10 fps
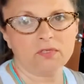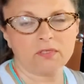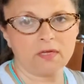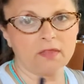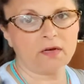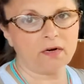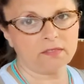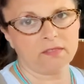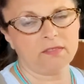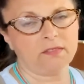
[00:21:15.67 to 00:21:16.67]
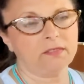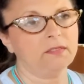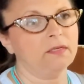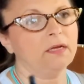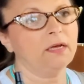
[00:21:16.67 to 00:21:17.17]
catharsis,
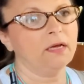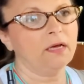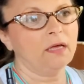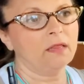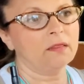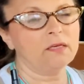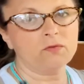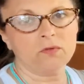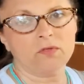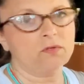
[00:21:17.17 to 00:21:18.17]
and these were the